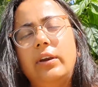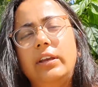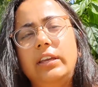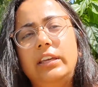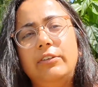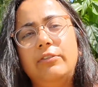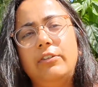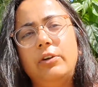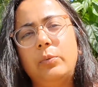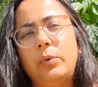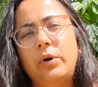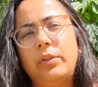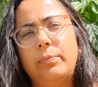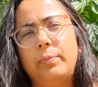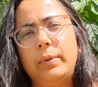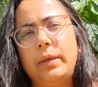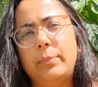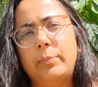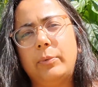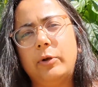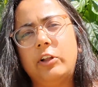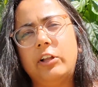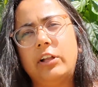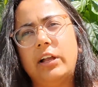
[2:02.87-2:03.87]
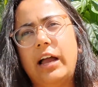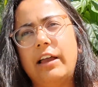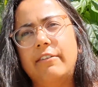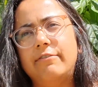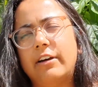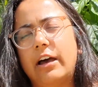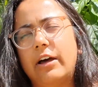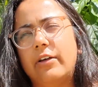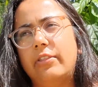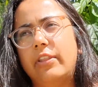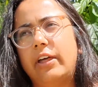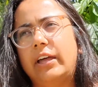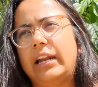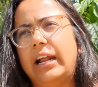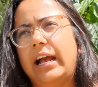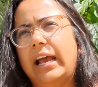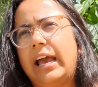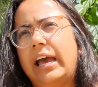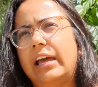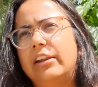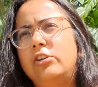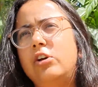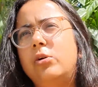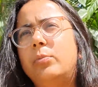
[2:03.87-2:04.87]
even with people, I found that I
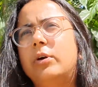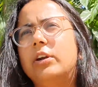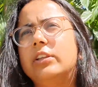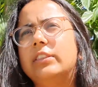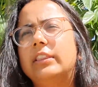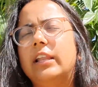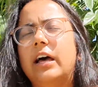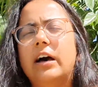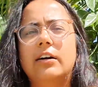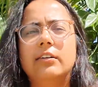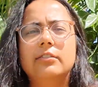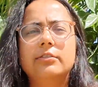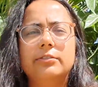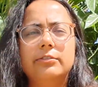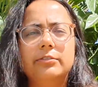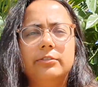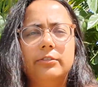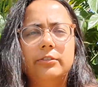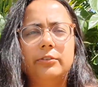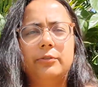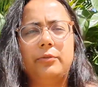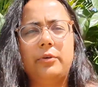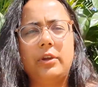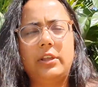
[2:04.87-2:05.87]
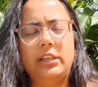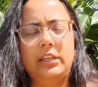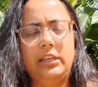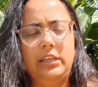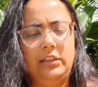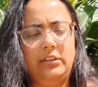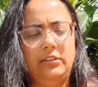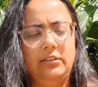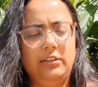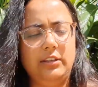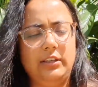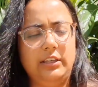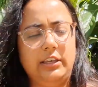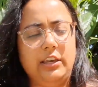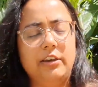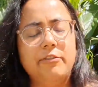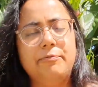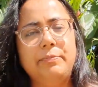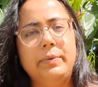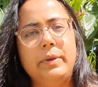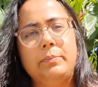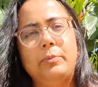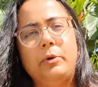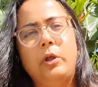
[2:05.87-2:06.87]
had no more love really to
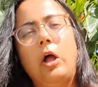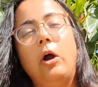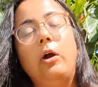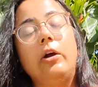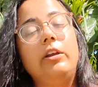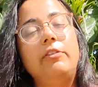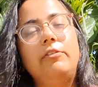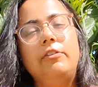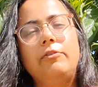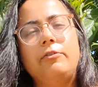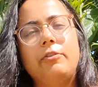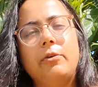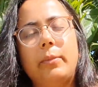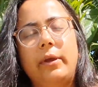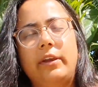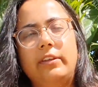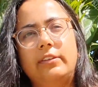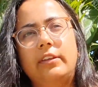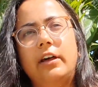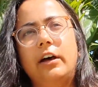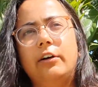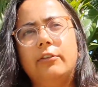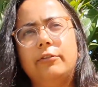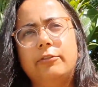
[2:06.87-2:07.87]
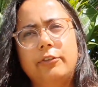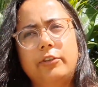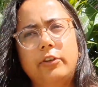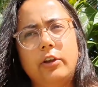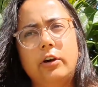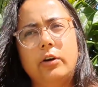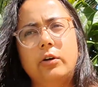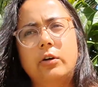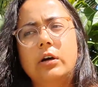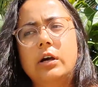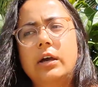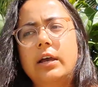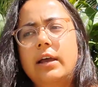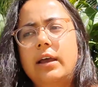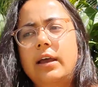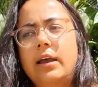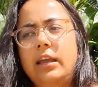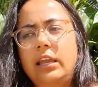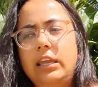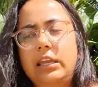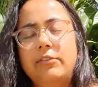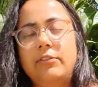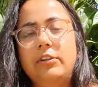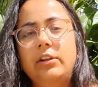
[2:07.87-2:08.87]
give people, or even for myself. So
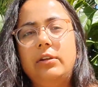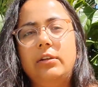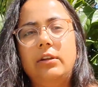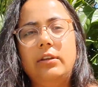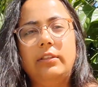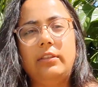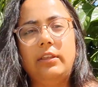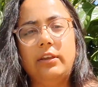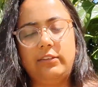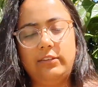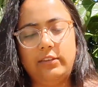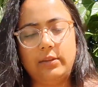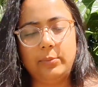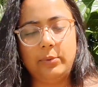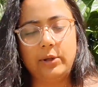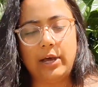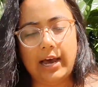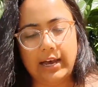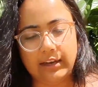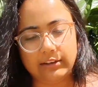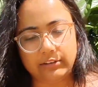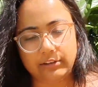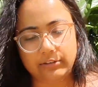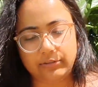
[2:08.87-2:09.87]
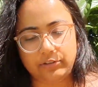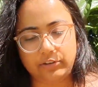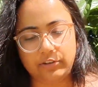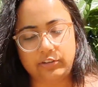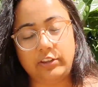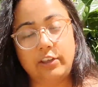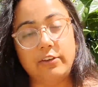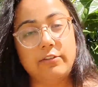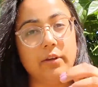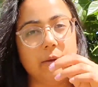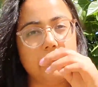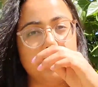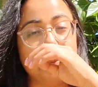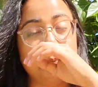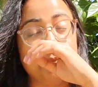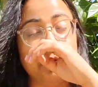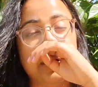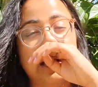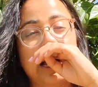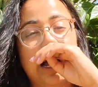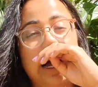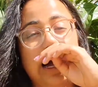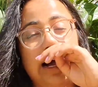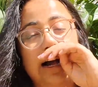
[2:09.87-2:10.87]
even the simple act of just giving
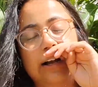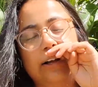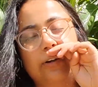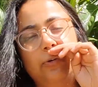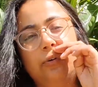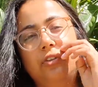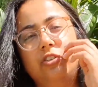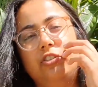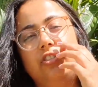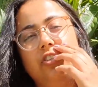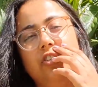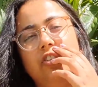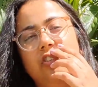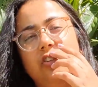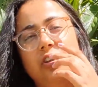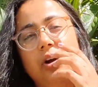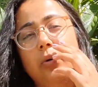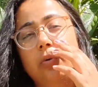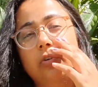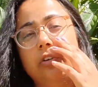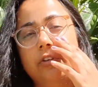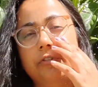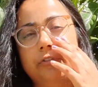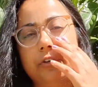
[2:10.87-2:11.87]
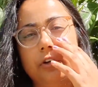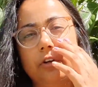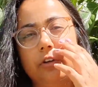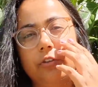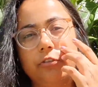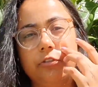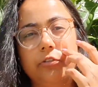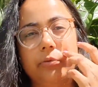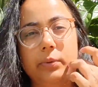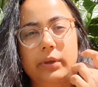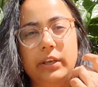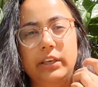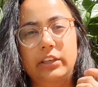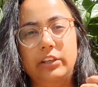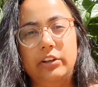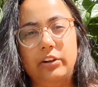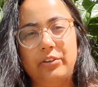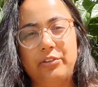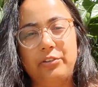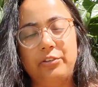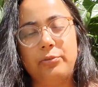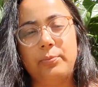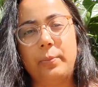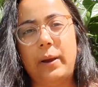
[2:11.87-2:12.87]
people a hug was just so difficult for me.
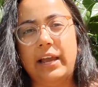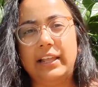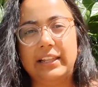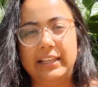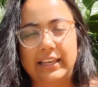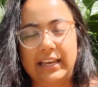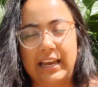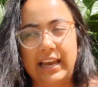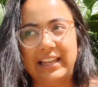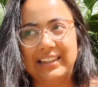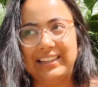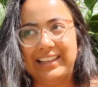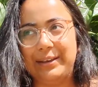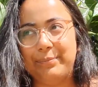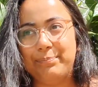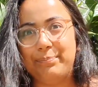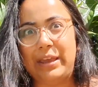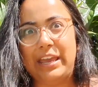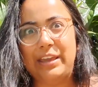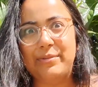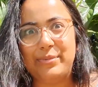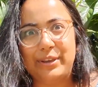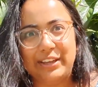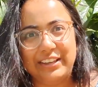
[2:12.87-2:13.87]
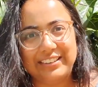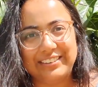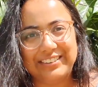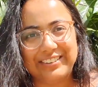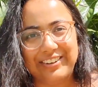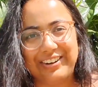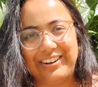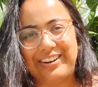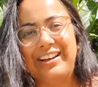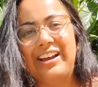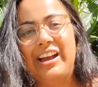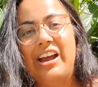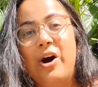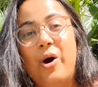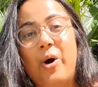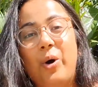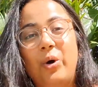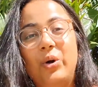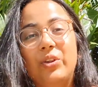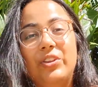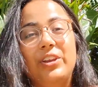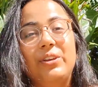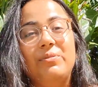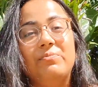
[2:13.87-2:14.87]
Smiling at like babies or
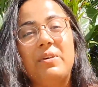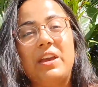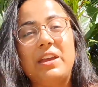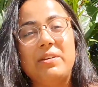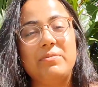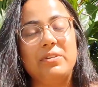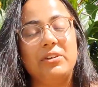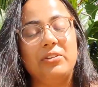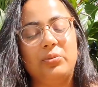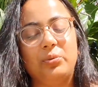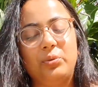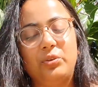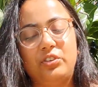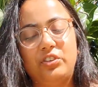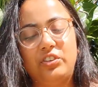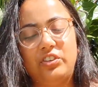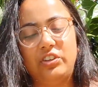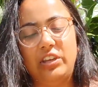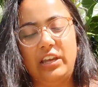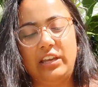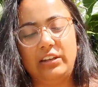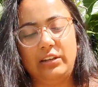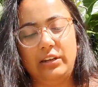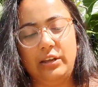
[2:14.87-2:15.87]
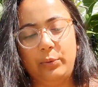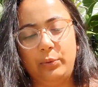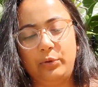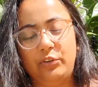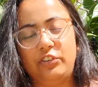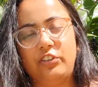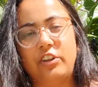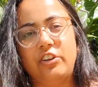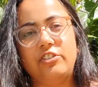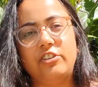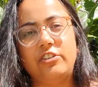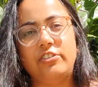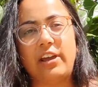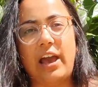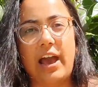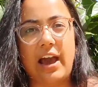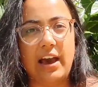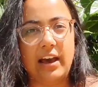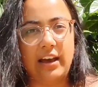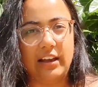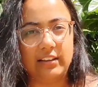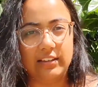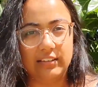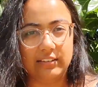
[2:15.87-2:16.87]
holding babies was such a
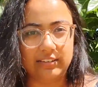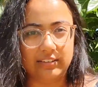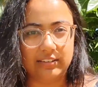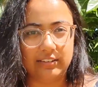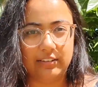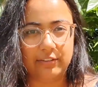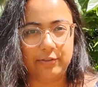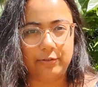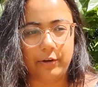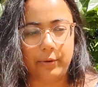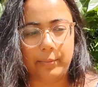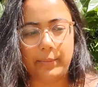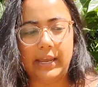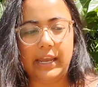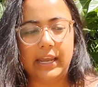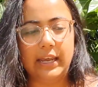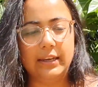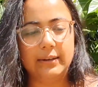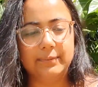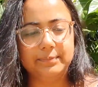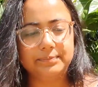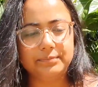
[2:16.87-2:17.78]
task for me.